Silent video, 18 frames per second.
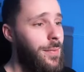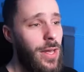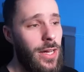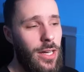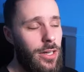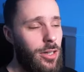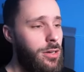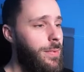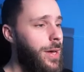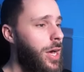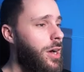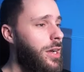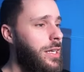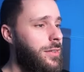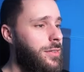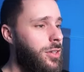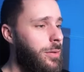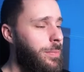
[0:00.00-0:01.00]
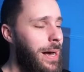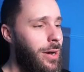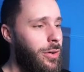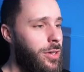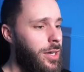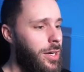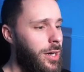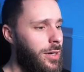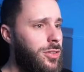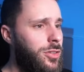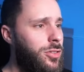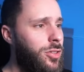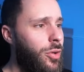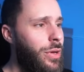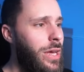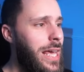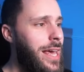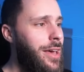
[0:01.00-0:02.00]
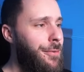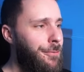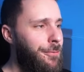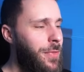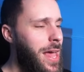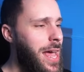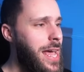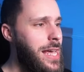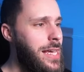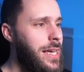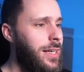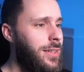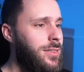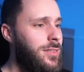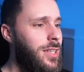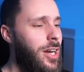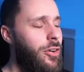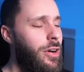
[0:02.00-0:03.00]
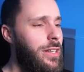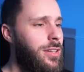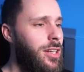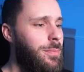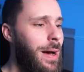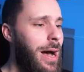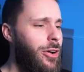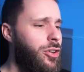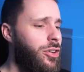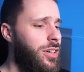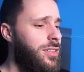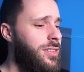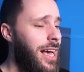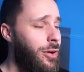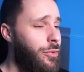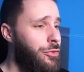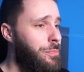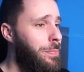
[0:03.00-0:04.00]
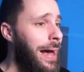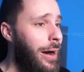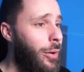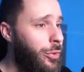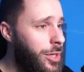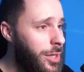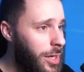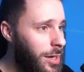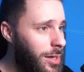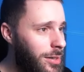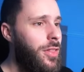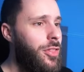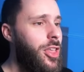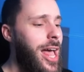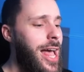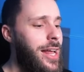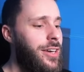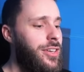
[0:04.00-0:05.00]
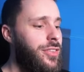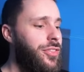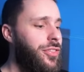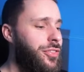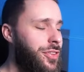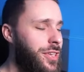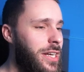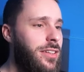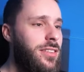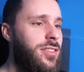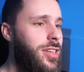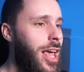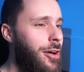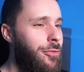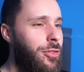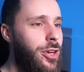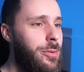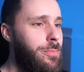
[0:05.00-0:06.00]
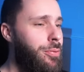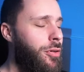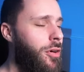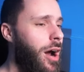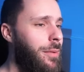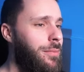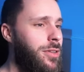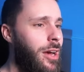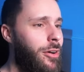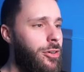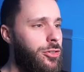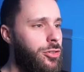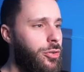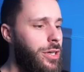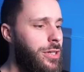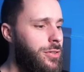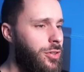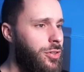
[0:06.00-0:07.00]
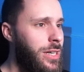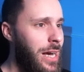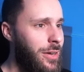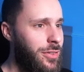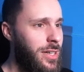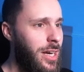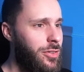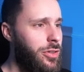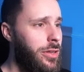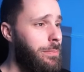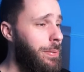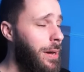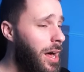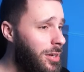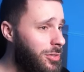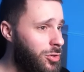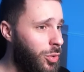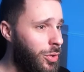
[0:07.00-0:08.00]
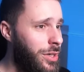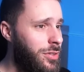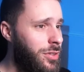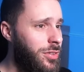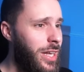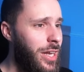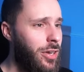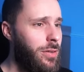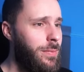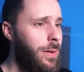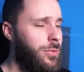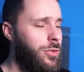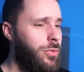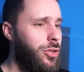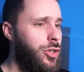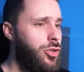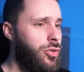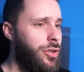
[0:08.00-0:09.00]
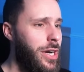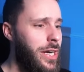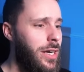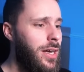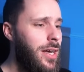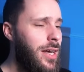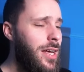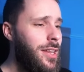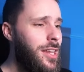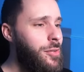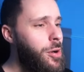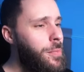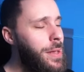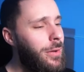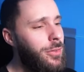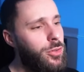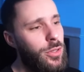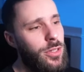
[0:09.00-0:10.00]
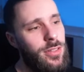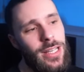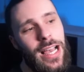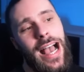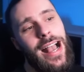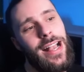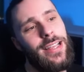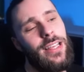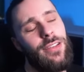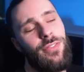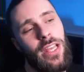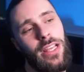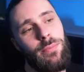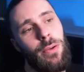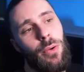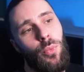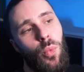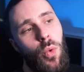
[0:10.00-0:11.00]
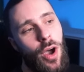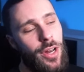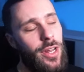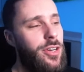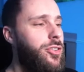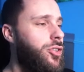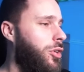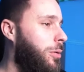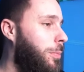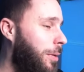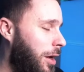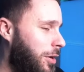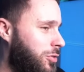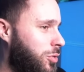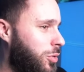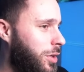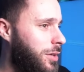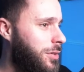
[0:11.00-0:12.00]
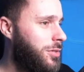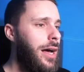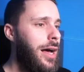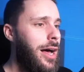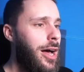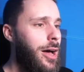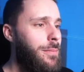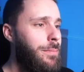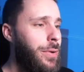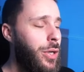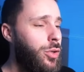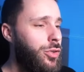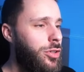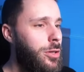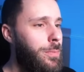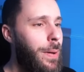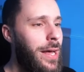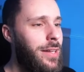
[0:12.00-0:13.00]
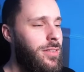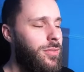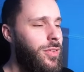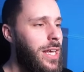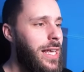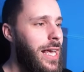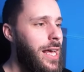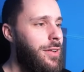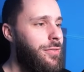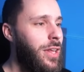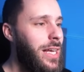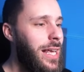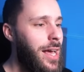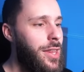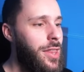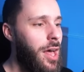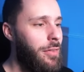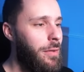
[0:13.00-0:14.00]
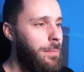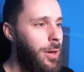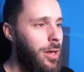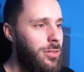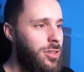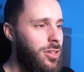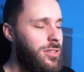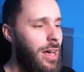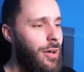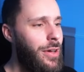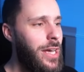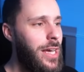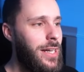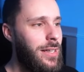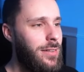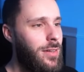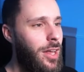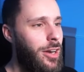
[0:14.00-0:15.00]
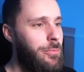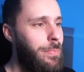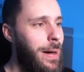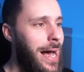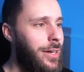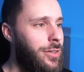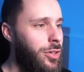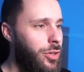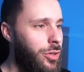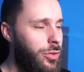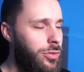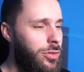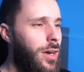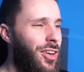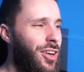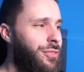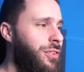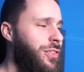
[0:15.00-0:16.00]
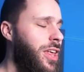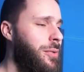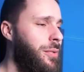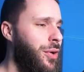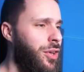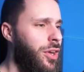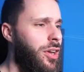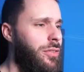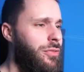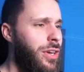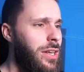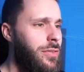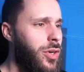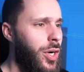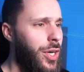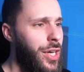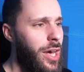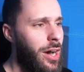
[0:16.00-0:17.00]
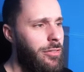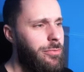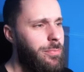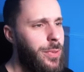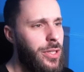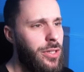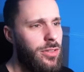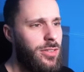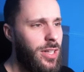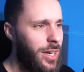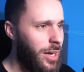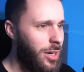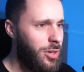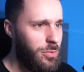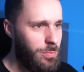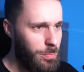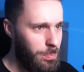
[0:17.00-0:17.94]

they're going to commit early into the Palkia. So if they accelerate to the Palkia and attack with Palkia, then it's definitely prime territory to counter catch the Blastoise because they're not going to be able to retreat. They will be able to attack if they put one energy on the Blastoise. But it also depends if they get another Blastoise out here. That's kind of bad news. I don't think they will. I don't think they've got enough because then I could